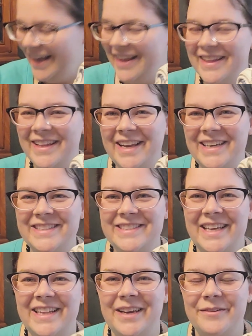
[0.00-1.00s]
The lady
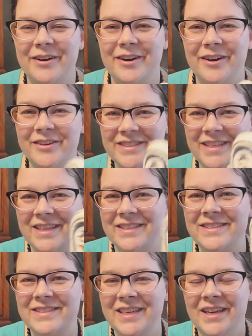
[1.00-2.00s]
said they were her
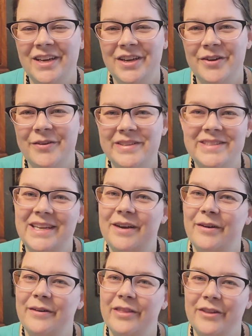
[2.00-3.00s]
son's, who is
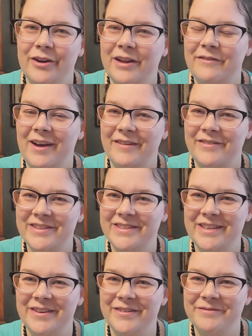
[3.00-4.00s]
now 35.
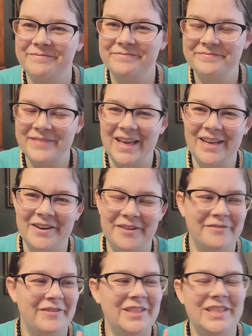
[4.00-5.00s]
So, I don't know,
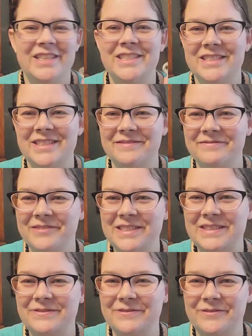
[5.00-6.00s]
vintage
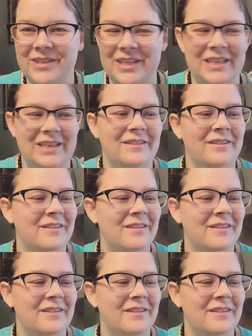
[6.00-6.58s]
was really,